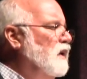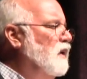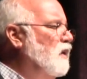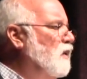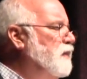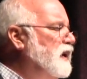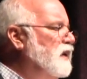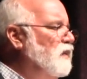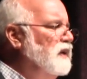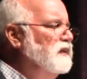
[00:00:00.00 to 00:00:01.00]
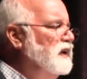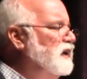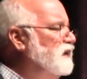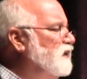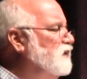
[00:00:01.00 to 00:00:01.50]
Oh, but he wants to
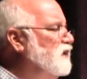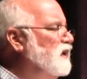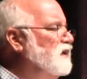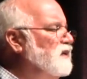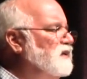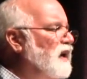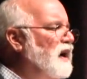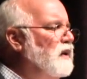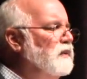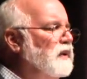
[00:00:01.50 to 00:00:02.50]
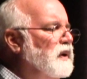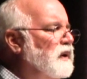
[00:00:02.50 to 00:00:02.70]
get the sentence out.